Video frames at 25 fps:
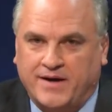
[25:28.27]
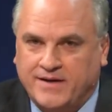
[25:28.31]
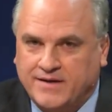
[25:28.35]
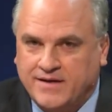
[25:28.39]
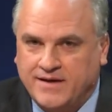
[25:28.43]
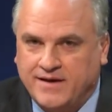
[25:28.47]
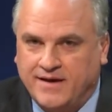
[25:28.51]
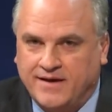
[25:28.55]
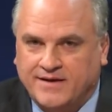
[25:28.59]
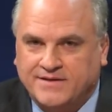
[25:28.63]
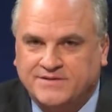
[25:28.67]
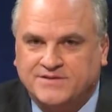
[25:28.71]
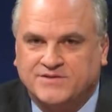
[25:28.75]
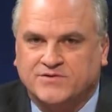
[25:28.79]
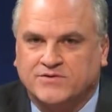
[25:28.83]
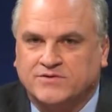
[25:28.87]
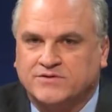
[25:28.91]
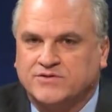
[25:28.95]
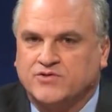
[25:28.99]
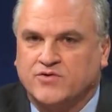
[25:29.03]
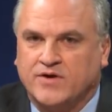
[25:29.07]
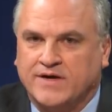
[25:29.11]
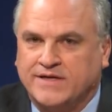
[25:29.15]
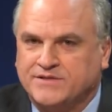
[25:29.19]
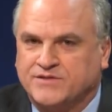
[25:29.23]
podcasts or
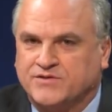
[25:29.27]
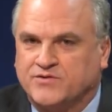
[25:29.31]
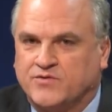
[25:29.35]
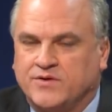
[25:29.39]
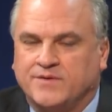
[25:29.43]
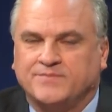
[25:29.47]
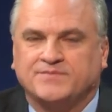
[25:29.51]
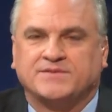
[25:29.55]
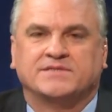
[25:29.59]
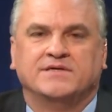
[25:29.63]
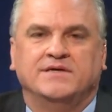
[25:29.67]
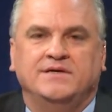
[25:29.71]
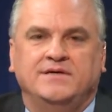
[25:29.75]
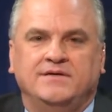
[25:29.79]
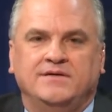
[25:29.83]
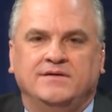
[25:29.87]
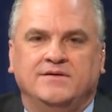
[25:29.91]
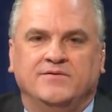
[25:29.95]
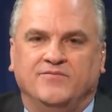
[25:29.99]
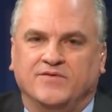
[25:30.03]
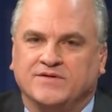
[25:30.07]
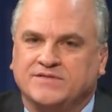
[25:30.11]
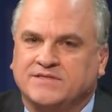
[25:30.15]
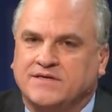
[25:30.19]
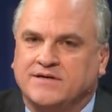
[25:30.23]
transcripts,
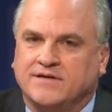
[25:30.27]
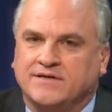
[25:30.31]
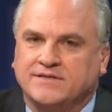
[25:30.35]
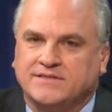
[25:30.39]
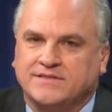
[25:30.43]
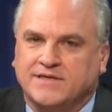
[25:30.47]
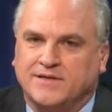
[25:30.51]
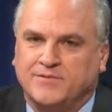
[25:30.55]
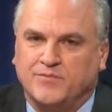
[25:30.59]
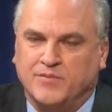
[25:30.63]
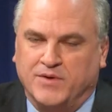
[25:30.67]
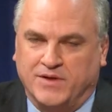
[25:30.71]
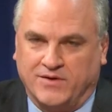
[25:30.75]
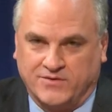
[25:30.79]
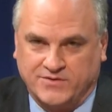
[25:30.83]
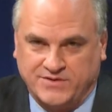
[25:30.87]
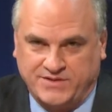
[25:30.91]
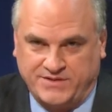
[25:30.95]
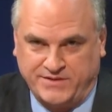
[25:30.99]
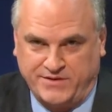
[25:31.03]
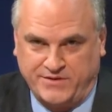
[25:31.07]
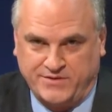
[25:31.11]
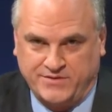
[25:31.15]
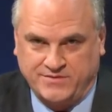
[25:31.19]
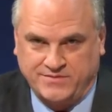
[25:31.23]
visit us at
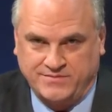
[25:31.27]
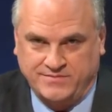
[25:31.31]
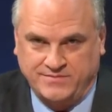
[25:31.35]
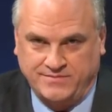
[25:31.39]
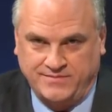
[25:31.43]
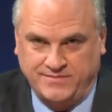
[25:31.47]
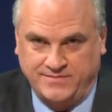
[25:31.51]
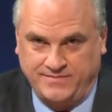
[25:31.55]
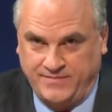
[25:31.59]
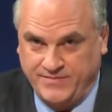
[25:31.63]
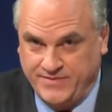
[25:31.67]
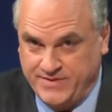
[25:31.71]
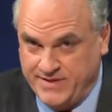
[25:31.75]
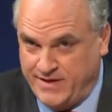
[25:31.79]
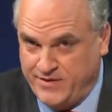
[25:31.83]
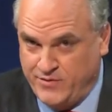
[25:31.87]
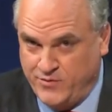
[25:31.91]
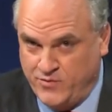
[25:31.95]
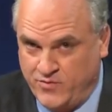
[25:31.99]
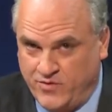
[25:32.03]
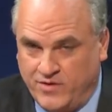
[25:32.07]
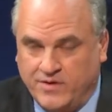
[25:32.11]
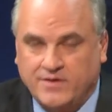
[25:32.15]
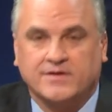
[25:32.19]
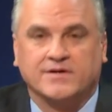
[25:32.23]

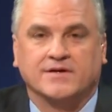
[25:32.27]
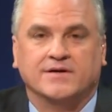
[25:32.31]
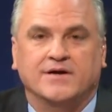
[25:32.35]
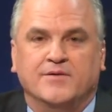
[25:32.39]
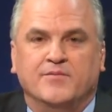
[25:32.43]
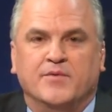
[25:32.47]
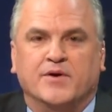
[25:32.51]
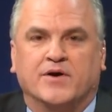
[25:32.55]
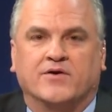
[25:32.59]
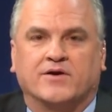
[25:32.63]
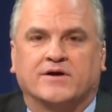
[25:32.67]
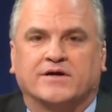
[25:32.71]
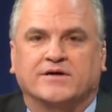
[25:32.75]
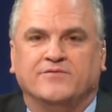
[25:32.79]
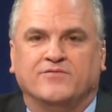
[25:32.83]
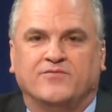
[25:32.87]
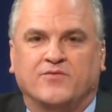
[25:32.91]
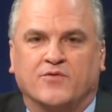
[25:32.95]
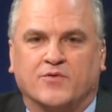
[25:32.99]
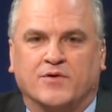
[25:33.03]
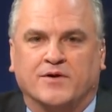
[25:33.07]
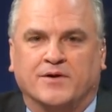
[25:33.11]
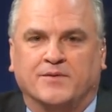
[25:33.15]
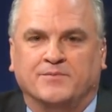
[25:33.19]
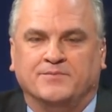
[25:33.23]
millercenter.org/American
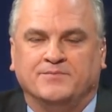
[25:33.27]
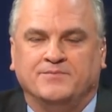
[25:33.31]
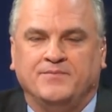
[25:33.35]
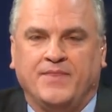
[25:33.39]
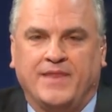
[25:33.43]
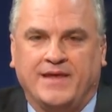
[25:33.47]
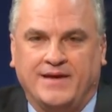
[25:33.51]
Forum.